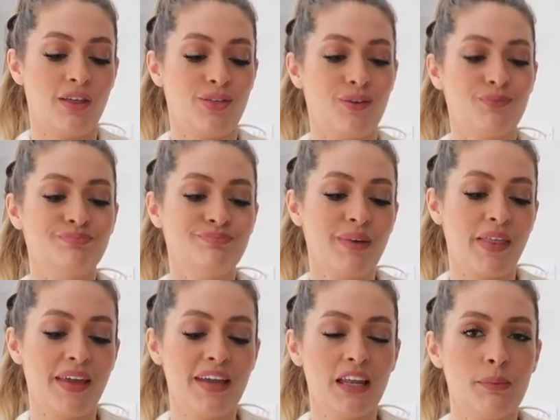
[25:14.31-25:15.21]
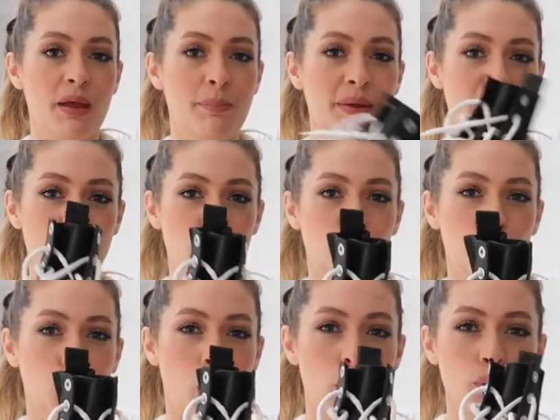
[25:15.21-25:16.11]
I thought, mm, are they gonna be a bit
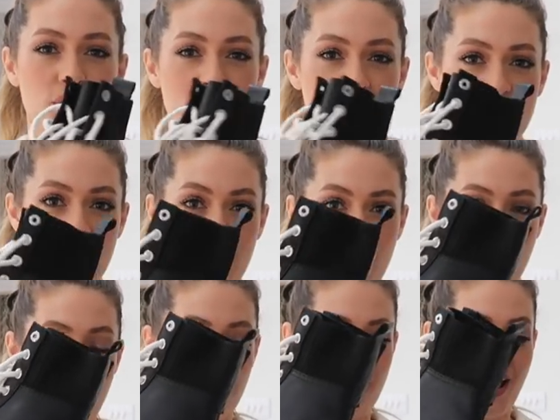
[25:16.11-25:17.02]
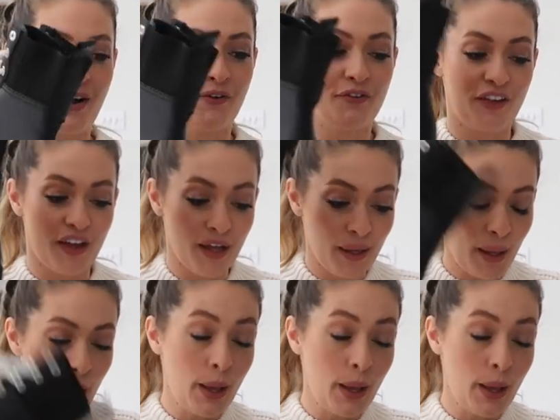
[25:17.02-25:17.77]
too O T T with every outfit?